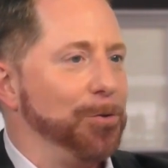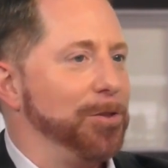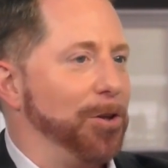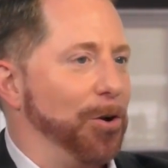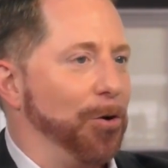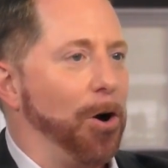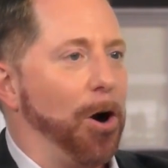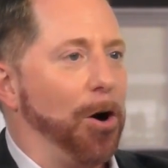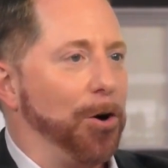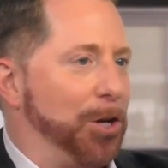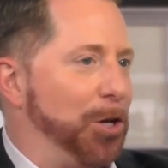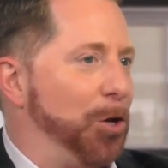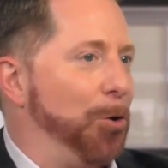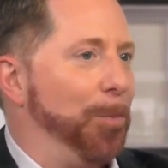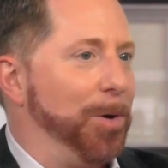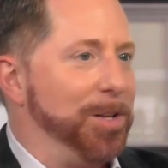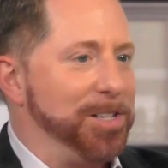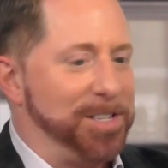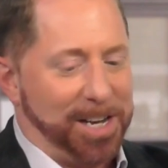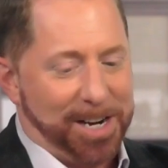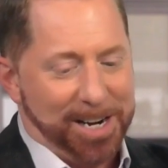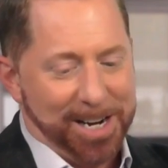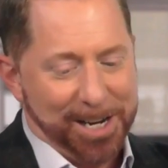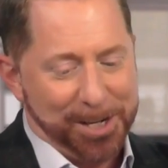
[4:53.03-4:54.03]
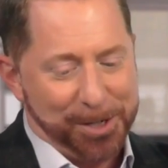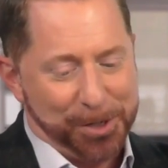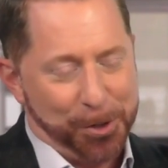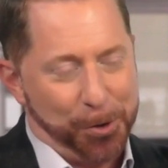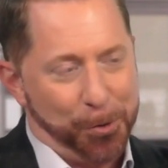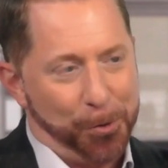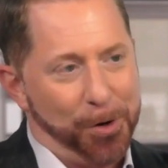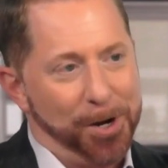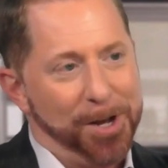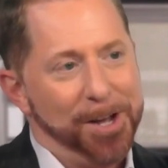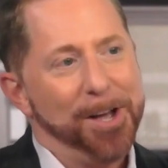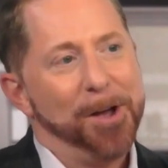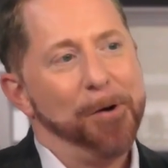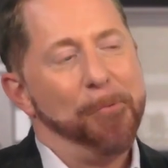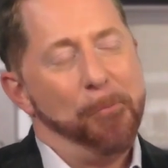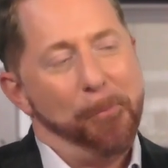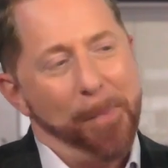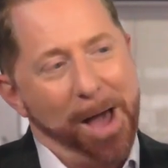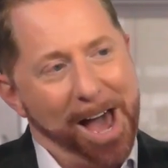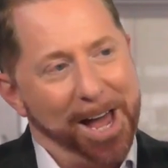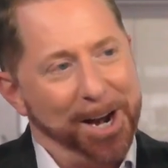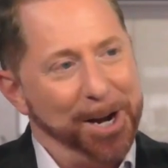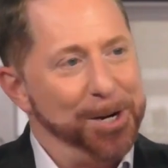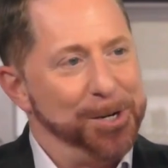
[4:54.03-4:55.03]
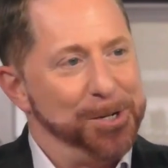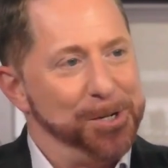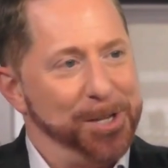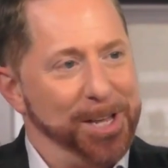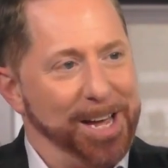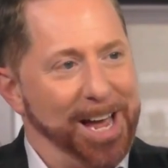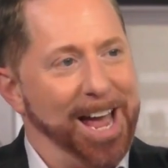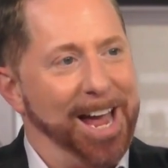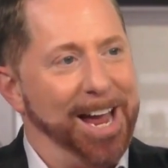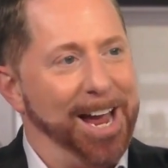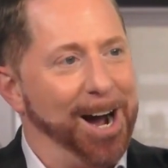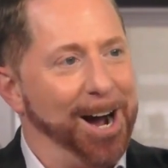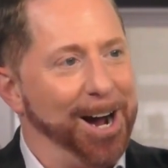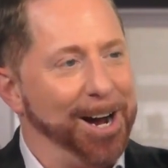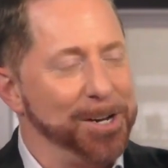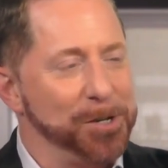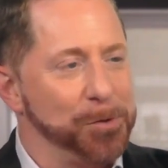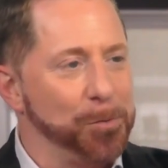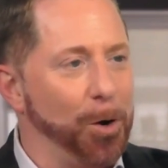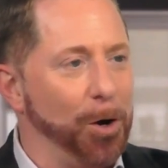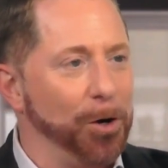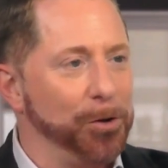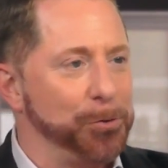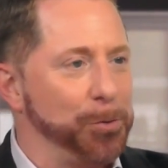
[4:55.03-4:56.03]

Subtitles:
there are humans that need to manage the AI as well.